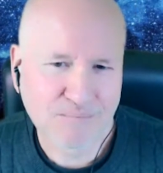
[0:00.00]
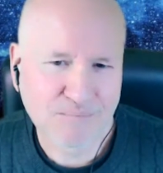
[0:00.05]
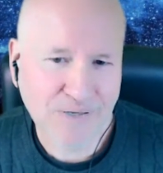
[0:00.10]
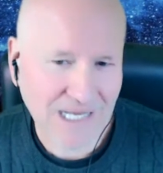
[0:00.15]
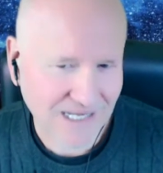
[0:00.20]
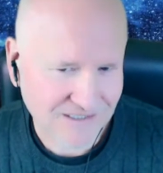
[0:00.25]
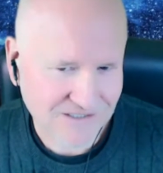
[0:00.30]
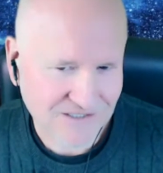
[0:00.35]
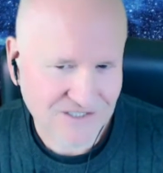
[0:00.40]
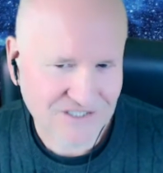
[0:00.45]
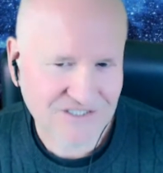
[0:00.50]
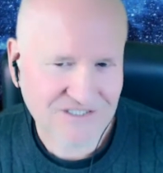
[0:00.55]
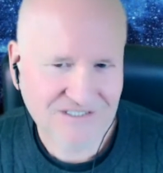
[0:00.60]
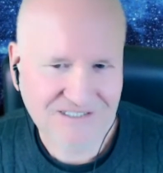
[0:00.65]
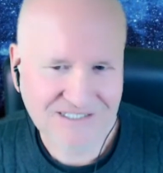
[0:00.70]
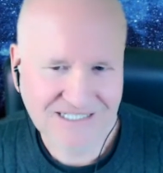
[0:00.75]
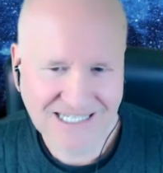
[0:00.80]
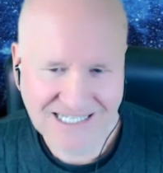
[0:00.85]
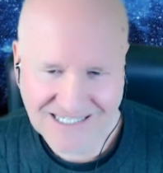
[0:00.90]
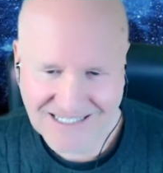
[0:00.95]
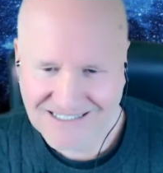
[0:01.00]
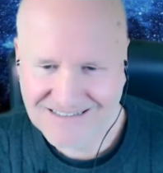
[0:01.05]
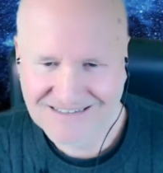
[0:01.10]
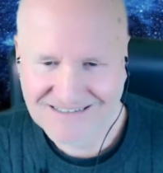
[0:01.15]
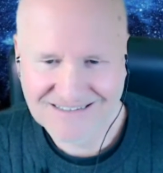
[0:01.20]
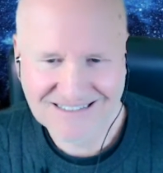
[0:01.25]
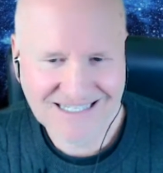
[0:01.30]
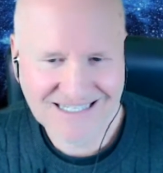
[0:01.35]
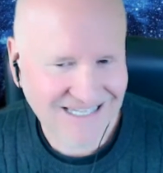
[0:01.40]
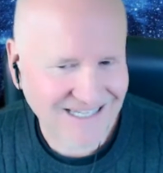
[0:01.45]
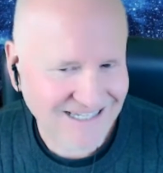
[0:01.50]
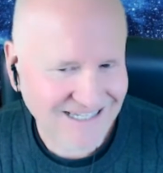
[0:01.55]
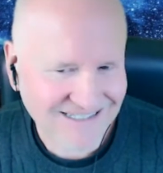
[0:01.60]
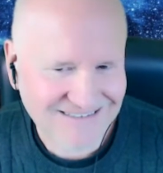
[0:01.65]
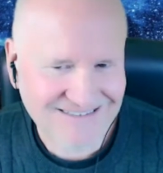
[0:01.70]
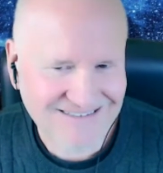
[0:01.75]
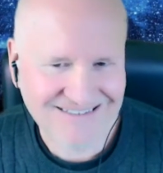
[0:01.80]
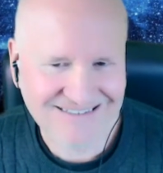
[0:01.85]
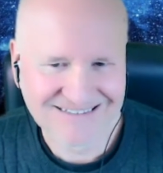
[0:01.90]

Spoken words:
punched and hit and kicked,